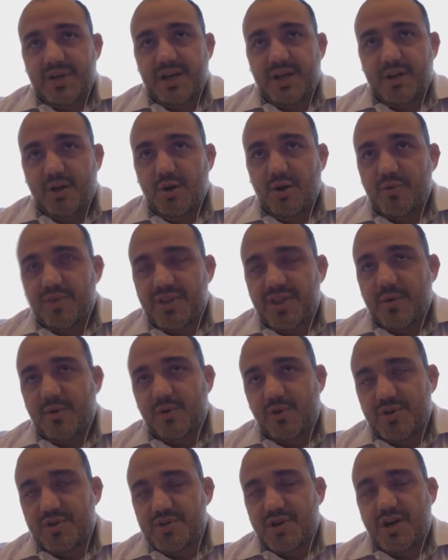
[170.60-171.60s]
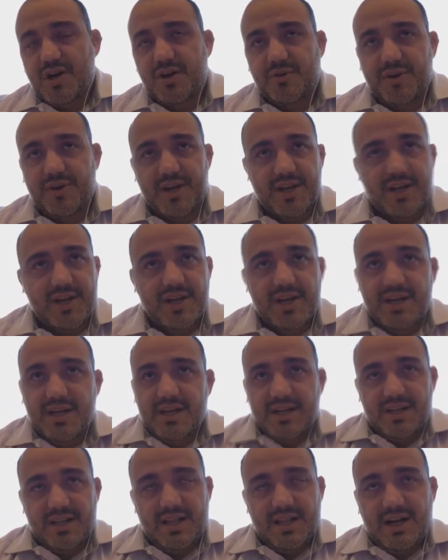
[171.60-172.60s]
Along with him, we're also honoring
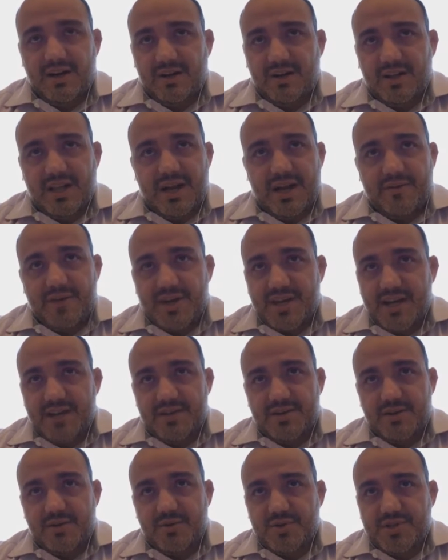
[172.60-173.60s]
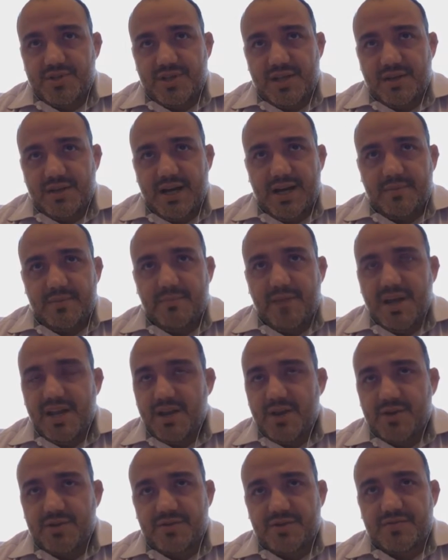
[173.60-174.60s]
Larry Cantor, who's had
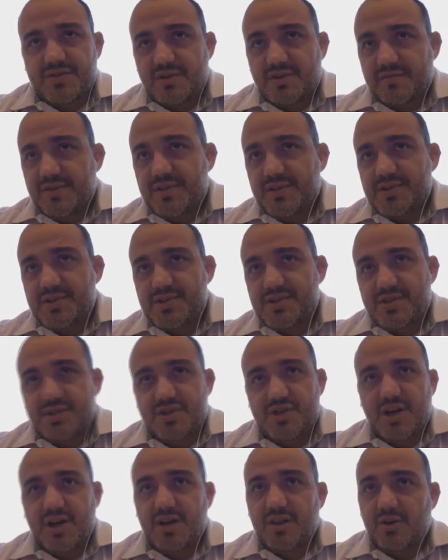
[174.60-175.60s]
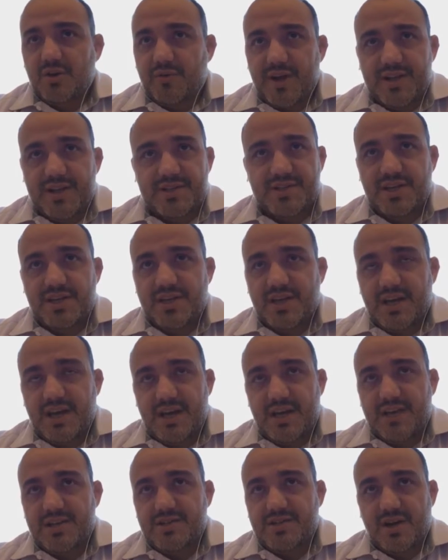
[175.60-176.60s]
many years of service, John Lorenzi,
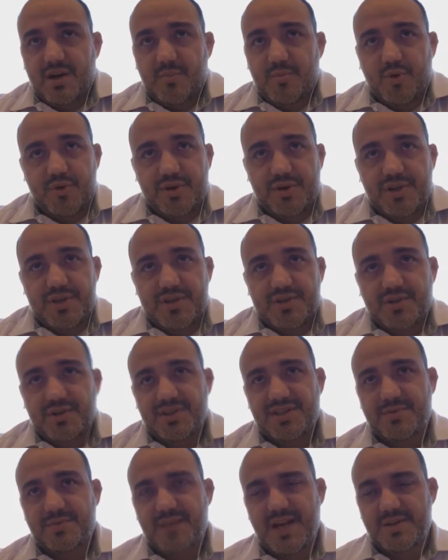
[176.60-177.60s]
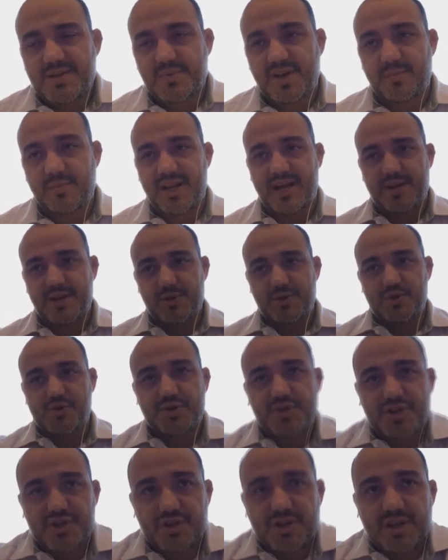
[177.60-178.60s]
and Tom Courtney. So this has become an annual
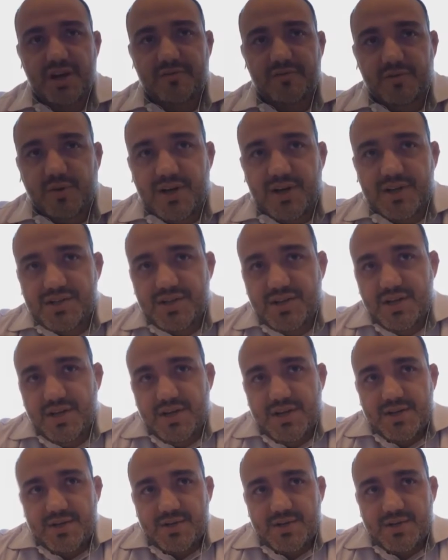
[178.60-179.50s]
tradition now for us.